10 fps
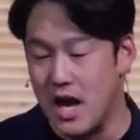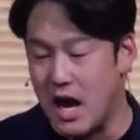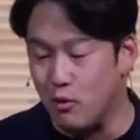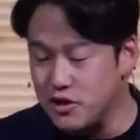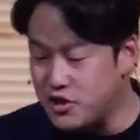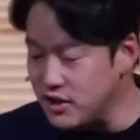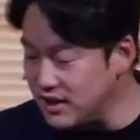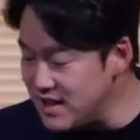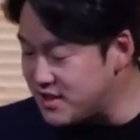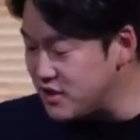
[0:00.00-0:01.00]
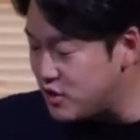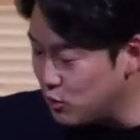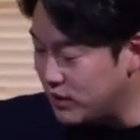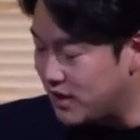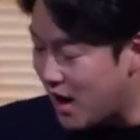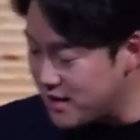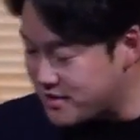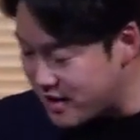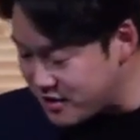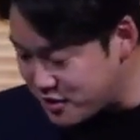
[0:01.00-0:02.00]
I want you to listen to what God
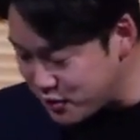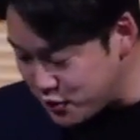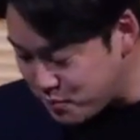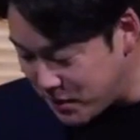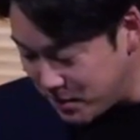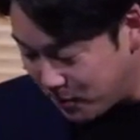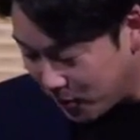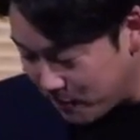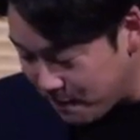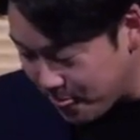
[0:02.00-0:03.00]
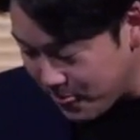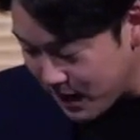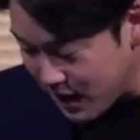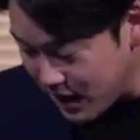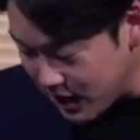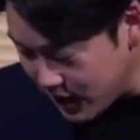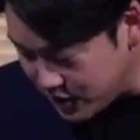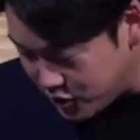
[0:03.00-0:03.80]
says to his people in